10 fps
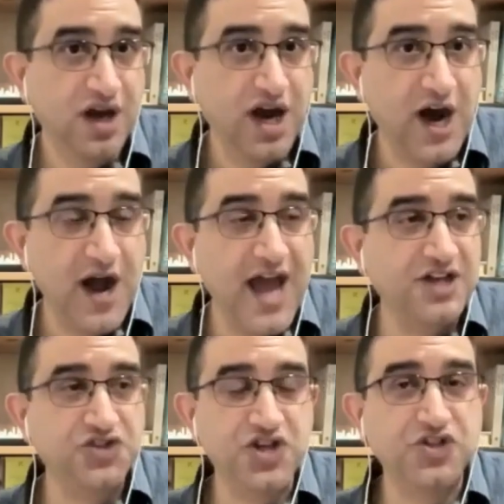And
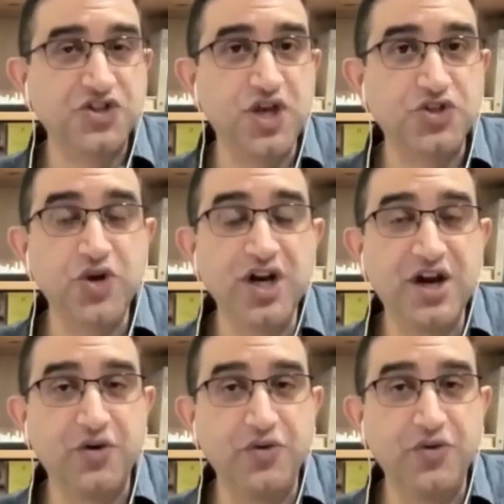it's really a
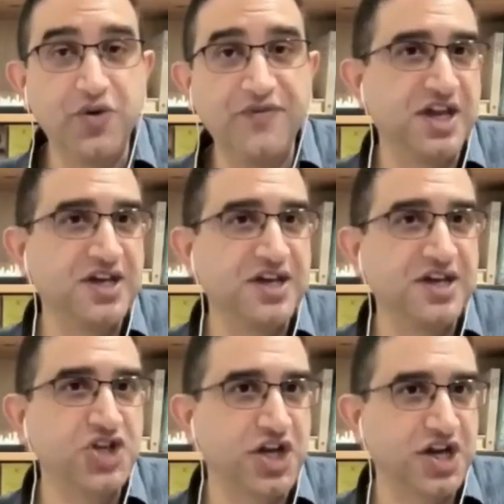riveting,
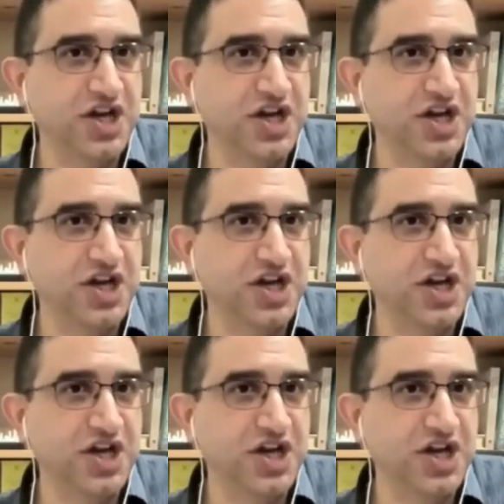engaging